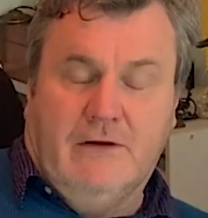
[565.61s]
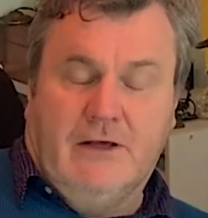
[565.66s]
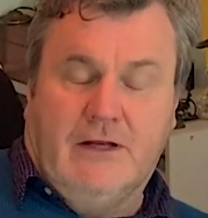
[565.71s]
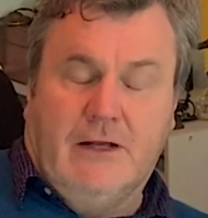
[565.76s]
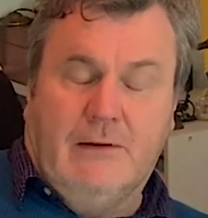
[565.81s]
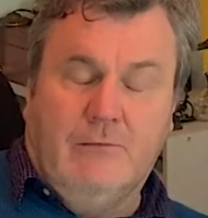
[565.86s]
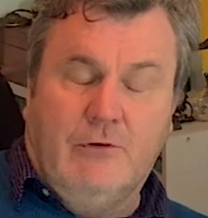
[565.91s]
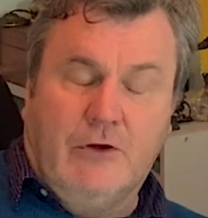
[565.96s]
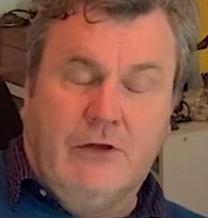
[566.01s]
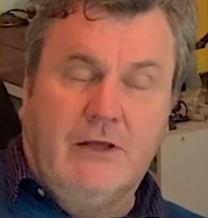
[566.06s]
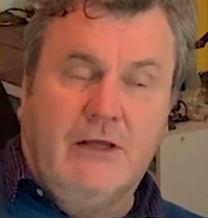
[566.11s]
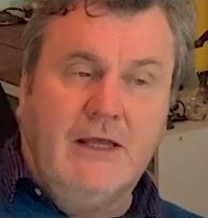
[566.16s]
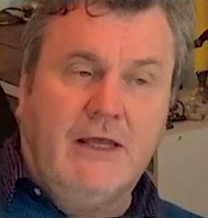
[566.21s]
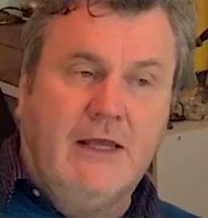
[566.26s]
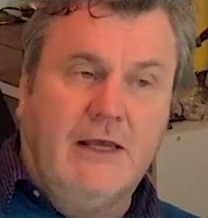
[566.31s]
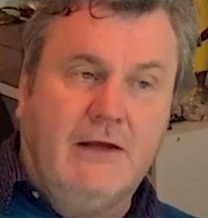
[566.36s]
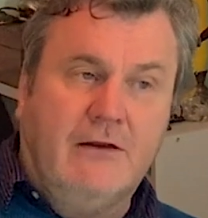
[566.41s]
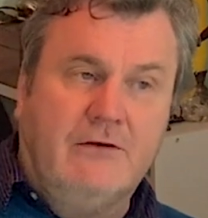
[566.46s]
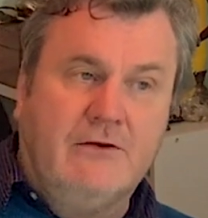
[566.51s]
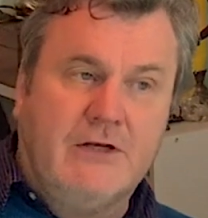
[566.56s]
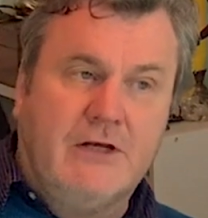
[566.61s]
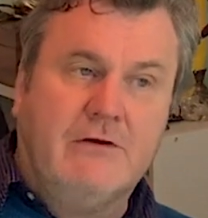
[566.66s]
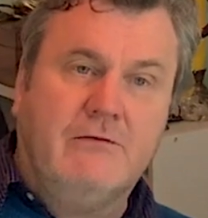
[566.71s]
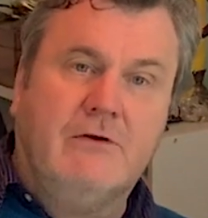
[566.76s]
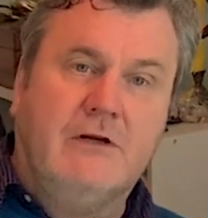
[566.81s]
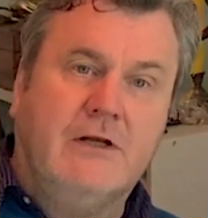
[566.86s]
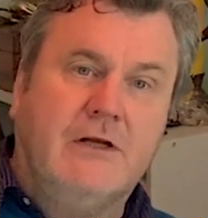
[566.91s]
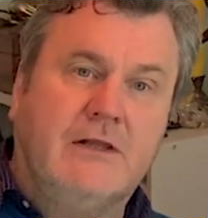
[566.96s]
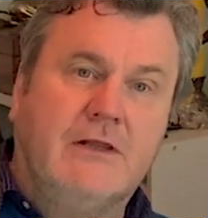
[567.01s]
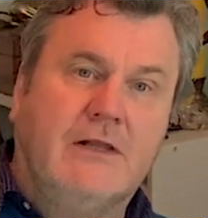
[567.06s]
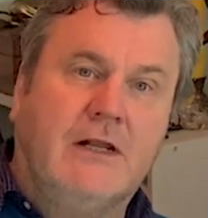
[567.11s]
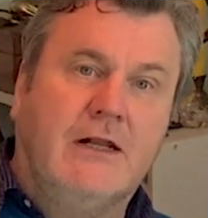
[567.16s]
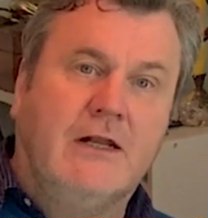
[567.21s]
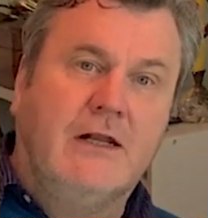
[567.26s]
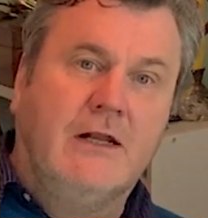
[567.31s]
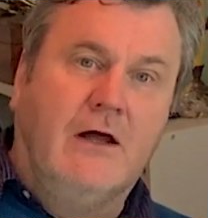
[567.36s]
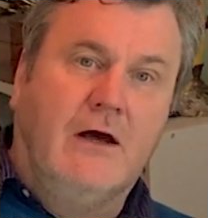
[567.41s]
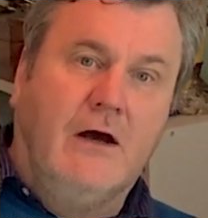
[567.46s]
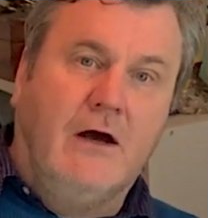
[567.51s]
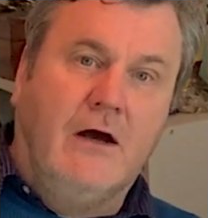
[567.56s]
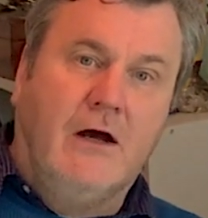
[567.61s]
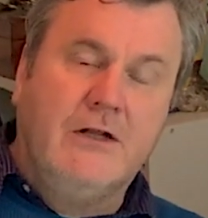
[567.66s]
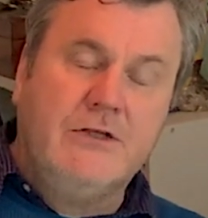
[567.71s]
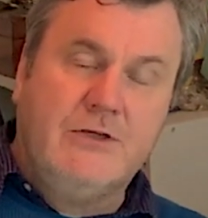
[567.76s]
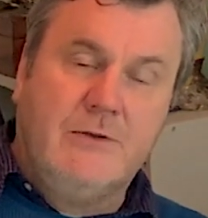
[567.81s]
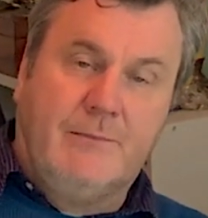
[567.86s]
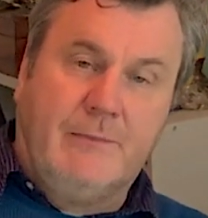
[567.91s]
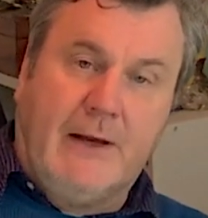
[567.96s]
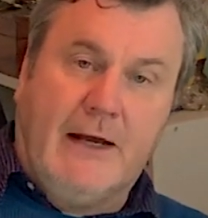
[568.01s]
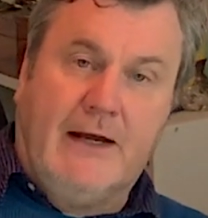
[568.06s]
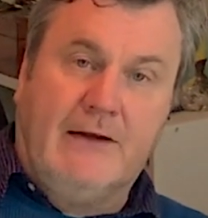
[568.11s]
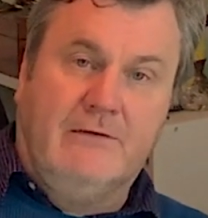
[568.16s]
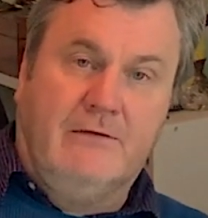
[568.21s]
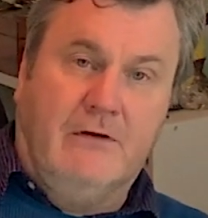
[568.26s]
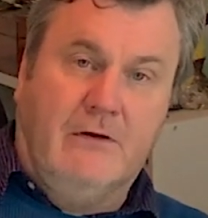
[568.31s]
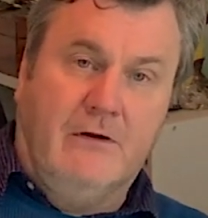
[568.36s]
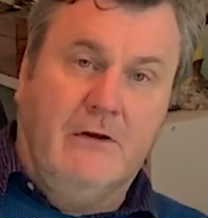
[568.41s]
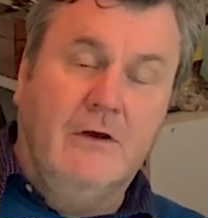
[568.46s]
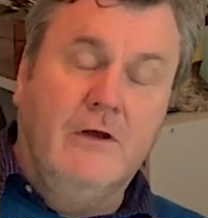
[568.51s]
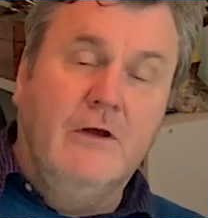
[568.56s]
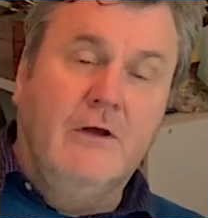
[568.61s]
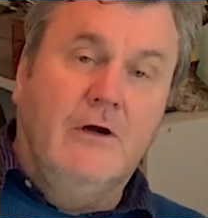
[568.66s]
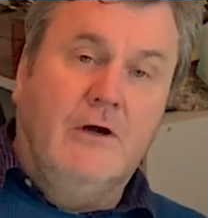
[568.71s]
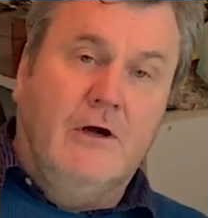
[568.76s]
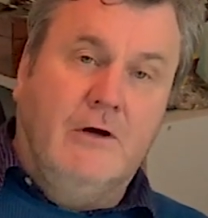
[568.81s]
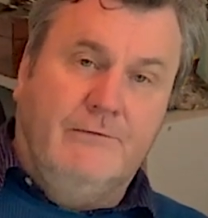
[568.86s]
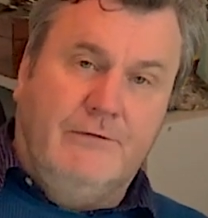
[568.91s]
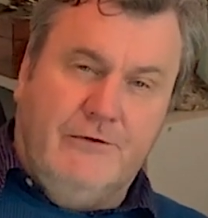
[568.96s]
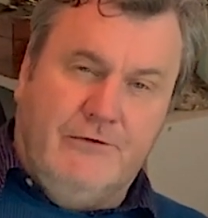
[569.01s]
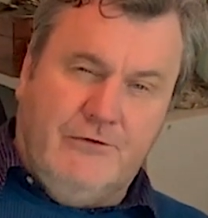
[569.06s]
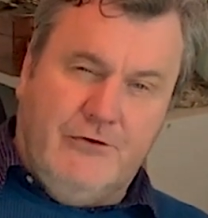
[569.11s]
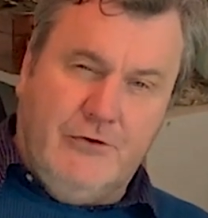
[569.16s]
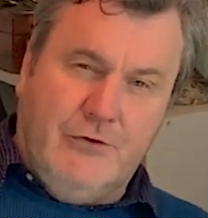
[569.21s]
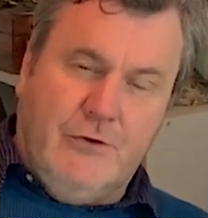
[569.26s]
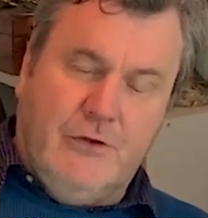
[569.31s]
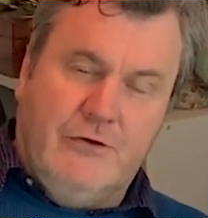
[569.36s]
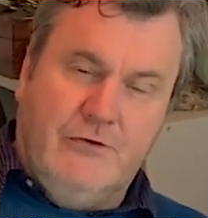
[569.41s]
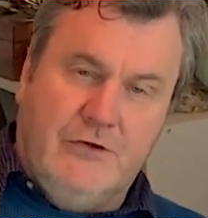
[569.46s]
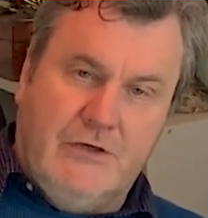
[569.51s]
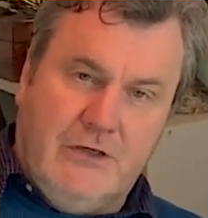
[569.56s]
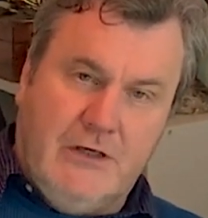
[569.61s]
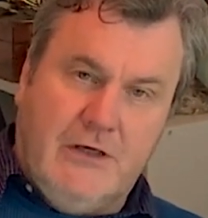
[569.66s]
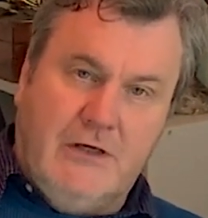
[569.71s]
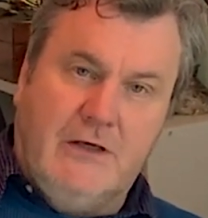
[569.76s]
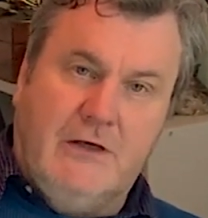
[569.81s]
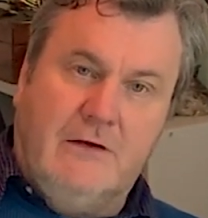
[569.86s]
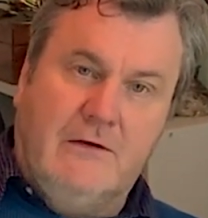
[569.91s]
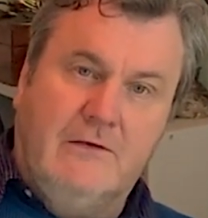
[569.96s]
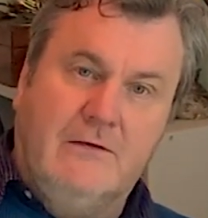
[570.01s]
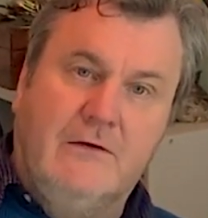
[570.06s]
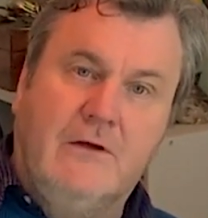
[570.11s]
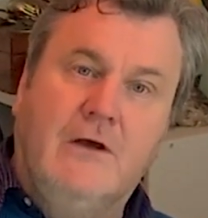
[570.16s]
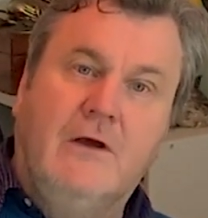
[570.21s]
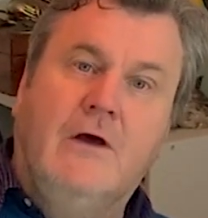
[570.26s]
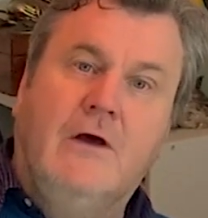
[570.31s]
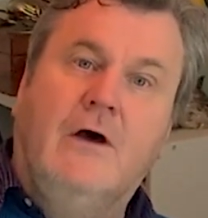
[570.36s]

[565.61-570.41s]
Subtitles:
And I'm looking here generally at the larger pattern of the 200 years